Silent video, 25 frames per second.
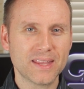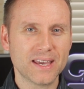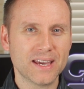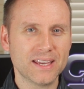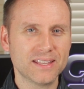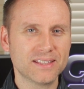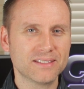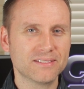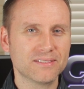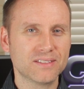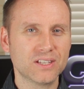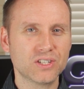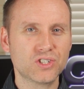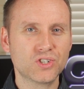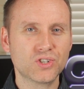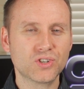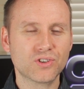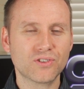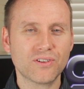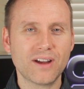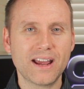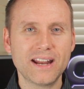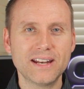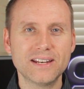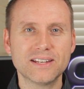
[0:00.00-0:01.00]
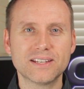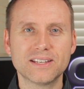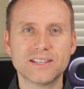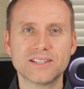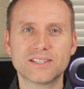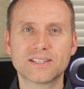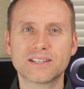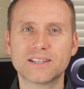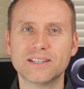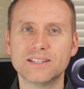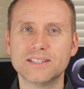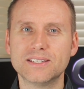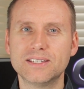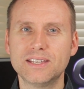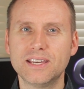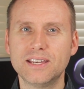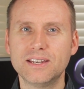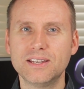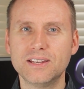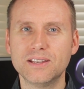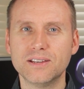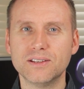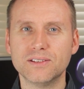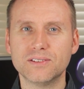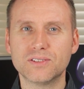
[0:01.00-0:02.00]
And the trend has
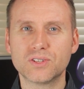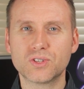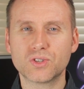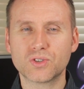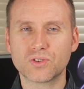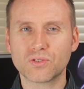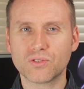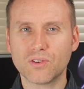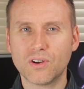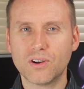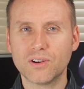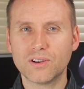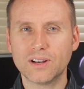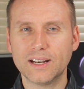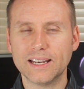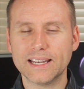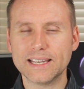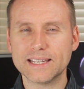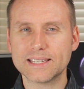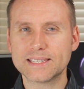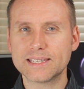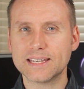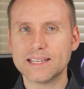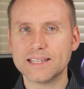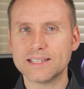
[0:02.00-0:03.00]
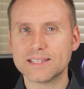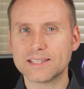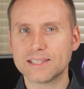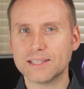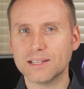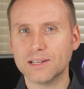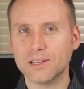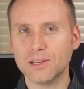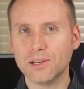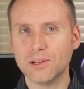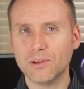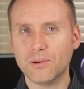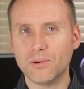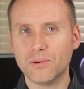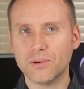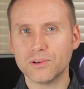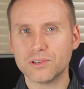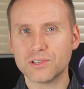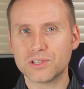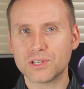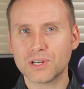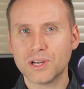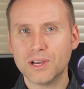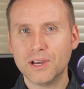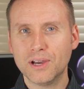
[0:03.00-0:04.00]
continued strongly since the
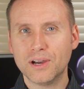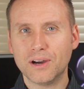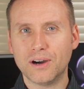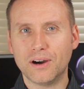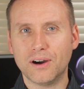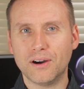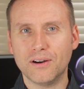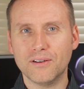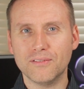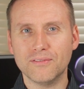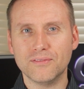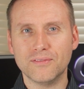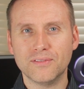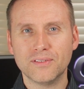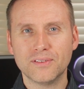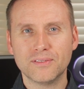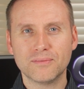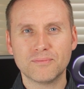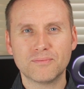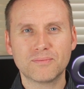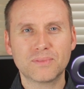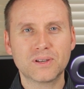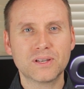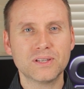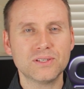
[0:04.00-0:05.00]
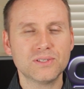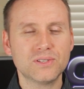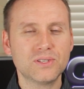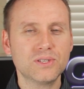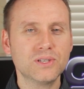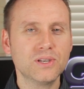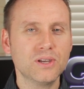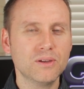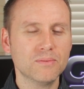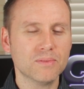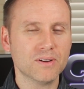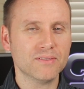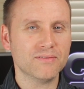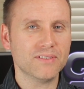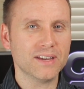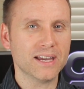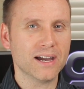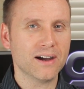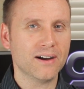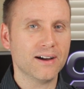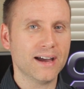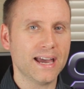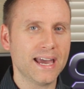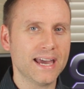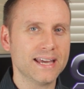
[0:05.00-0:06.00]
launch of consumer
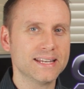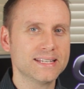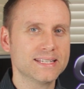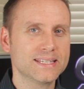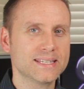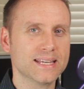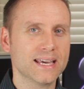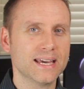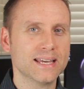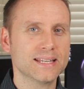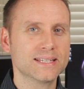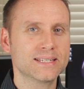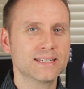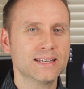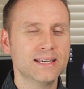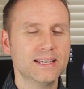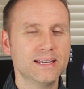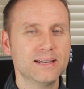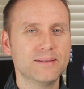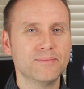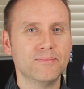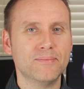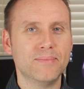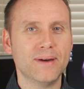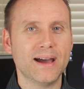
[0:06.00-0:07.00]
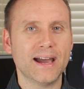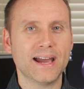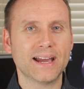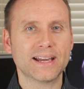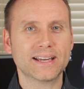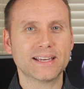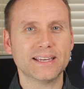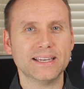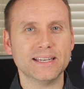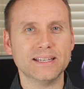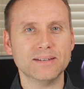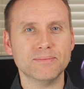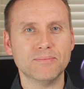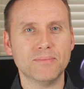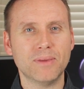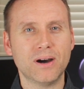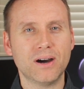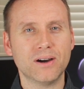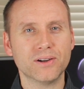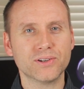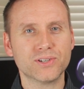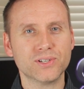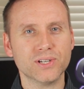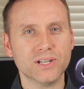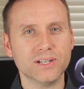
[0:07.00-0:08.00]
VR headsets back in
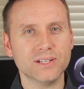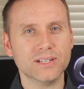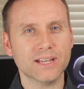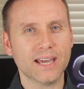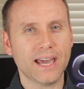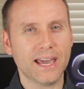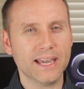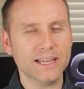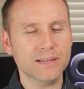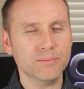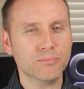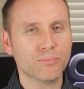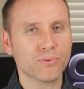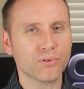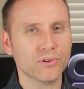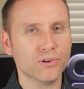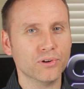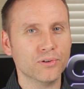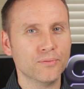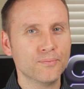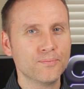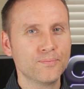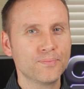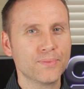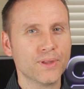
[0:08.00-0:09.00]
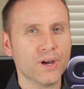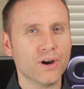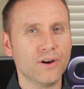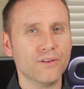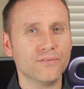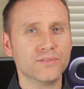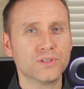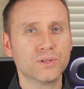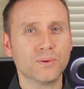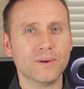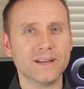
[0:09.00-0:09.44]
March and April of